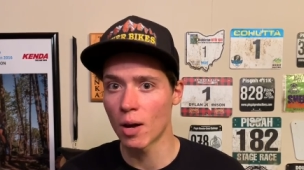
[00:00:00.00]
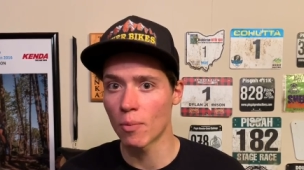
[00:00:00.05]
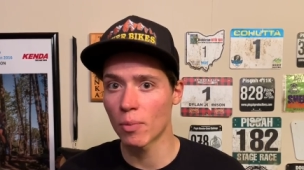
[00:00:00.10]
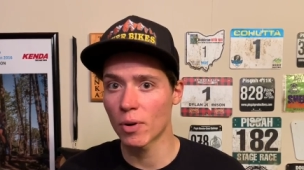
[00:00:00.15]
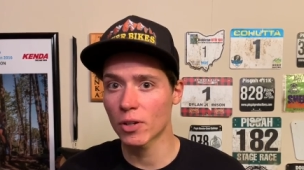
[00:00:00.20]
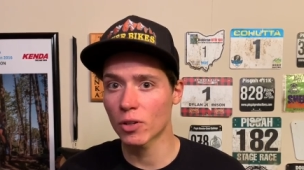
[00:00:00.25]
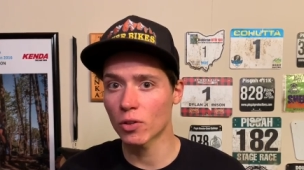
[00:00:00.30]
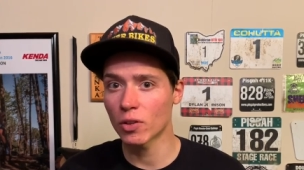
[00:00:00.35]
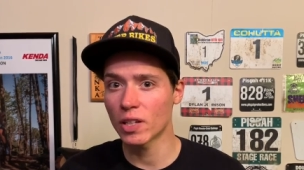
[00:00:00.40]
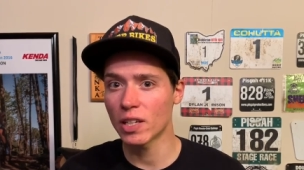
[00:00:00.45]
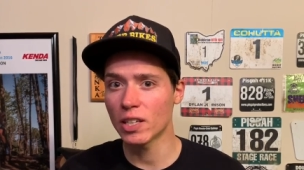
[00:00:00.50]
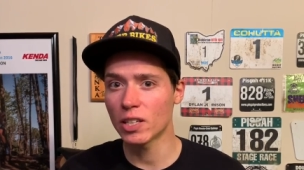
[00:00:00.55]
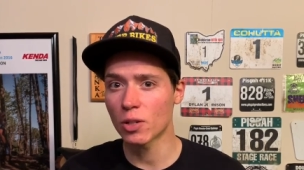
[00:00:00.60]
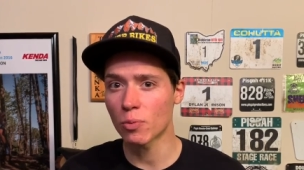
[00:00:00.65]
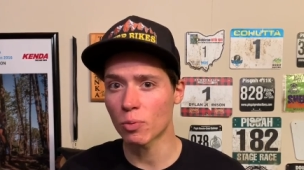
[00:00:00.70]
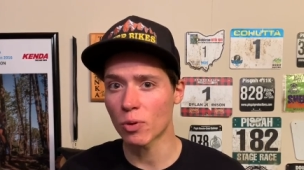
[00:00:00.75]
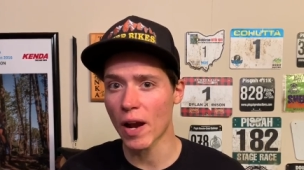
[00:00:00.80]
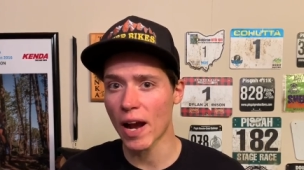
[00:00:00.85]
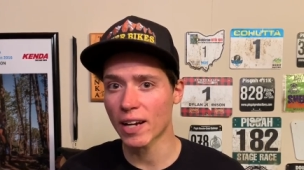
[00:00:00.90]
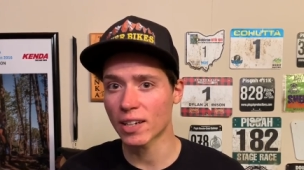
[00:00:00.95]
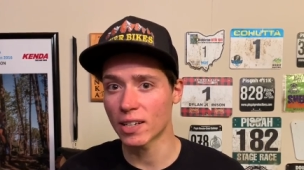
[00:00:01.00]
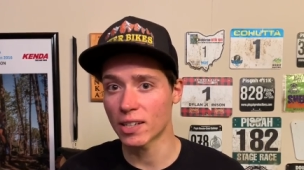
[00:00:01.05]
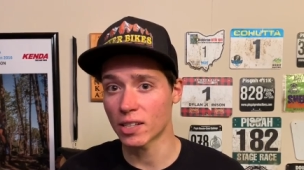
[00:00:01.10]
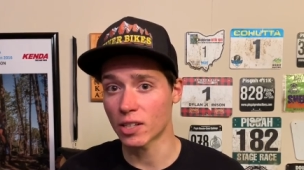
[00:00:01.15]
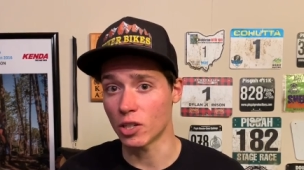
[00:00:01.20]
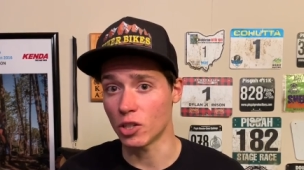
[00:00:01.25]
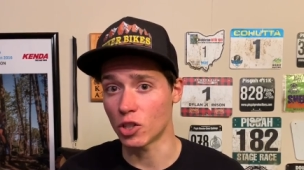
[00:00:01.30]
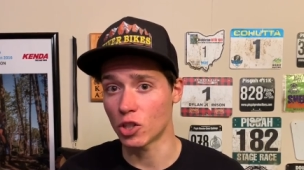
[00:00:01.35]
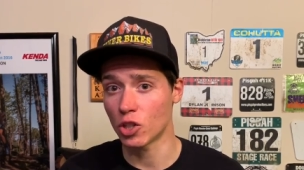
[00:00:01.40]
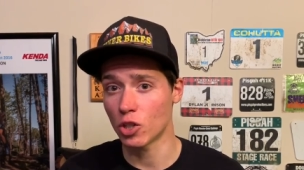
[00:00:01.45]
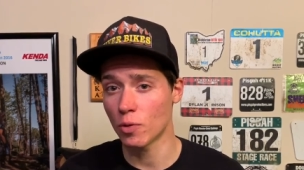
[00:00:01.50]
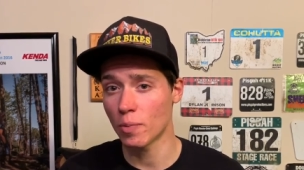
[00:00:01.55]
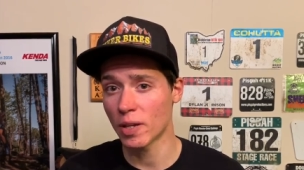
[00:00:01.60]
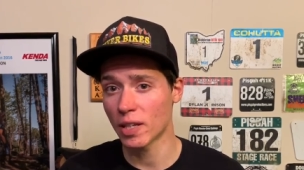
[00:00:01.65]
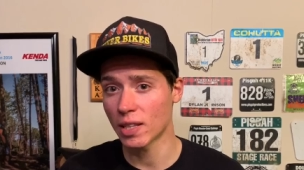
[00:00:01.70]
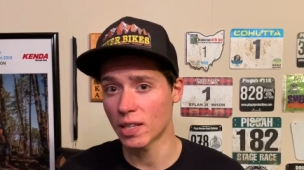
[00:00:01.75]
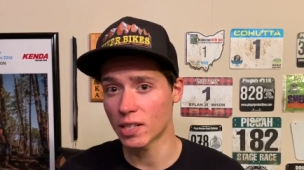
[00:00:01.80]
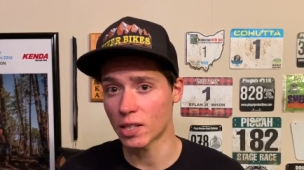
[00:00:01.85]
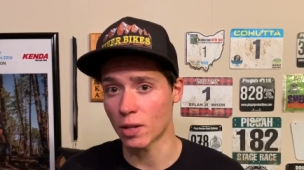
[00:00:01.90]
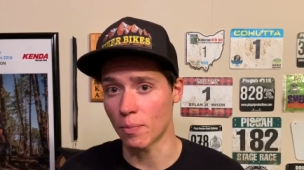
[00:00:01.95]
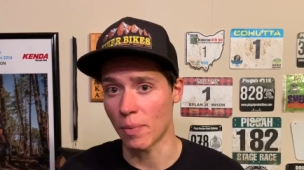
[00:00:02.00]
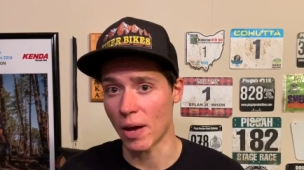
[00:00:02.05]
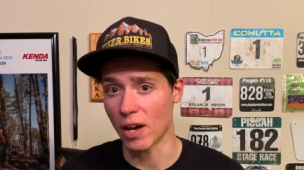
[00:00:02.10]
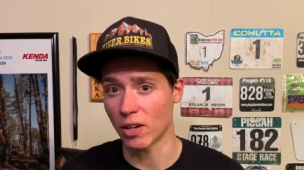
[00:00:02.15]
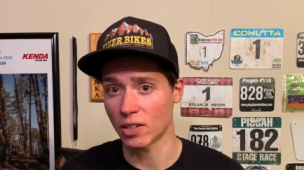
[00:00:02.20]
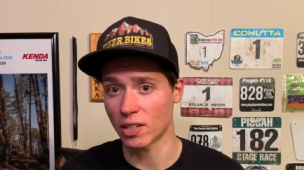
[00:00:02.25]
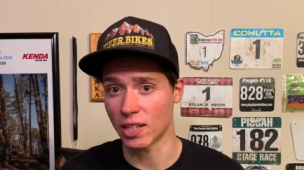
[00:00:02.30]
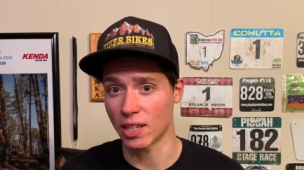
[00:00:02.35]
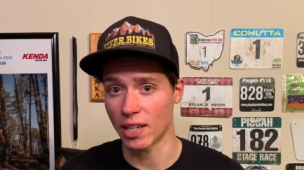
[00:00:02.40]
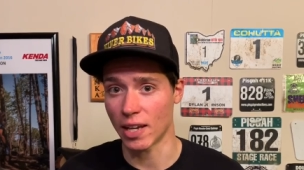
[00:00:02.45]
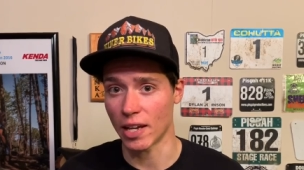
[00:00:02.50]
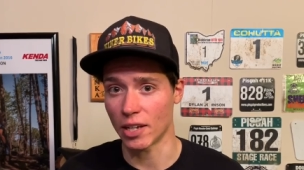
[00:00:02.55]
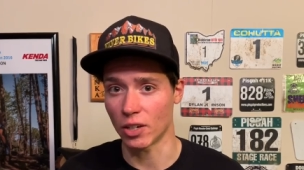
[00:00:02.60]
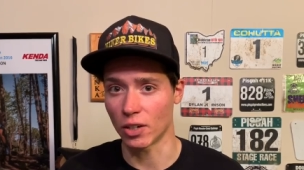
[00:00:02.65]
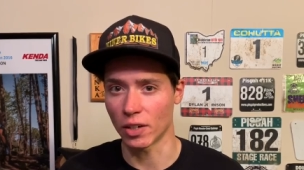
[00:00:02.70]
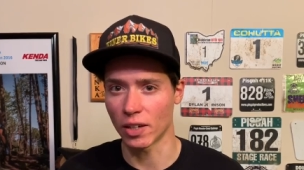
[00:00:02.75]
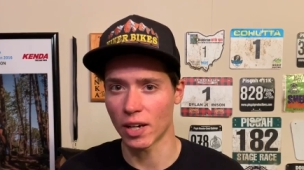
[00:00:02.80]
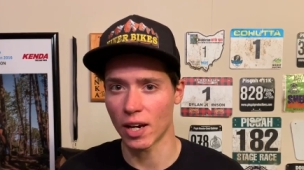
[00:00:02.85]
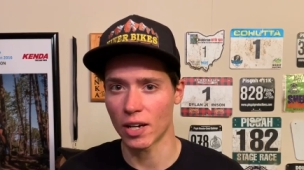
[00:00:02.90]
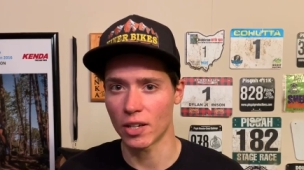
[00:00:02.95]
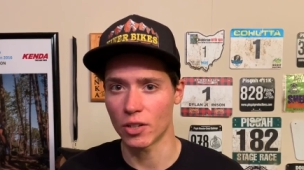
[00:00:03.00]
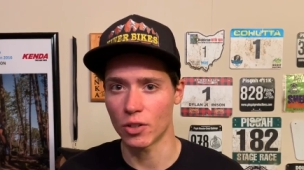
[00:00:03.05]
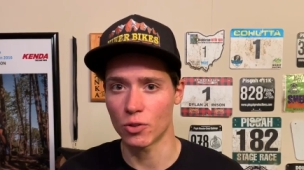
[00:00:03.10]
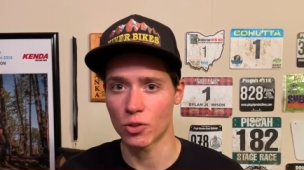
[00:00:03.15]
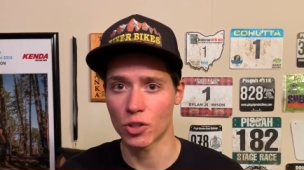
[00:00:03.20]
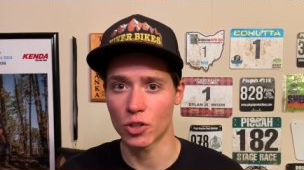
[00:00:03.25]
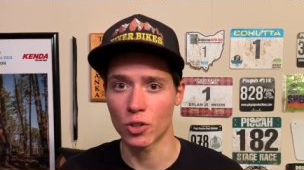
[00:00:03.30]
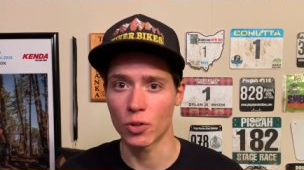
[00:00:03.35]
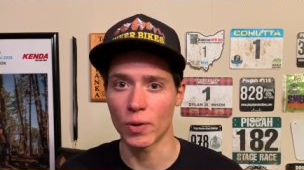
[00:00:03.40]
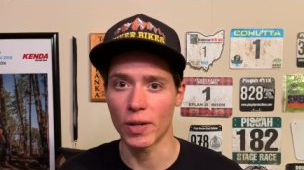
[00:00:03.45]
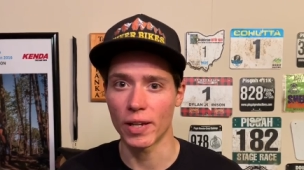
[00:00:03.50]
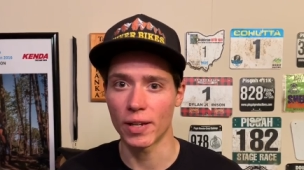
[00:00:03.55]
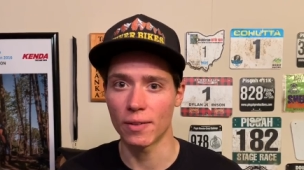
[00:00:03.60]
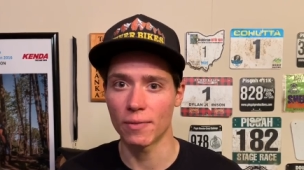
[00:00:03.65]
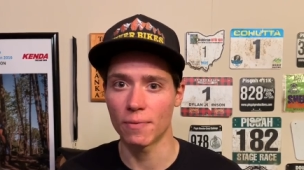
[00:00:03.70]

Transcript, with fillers: but you'll need to practice consuming this amount to get your gut used to it.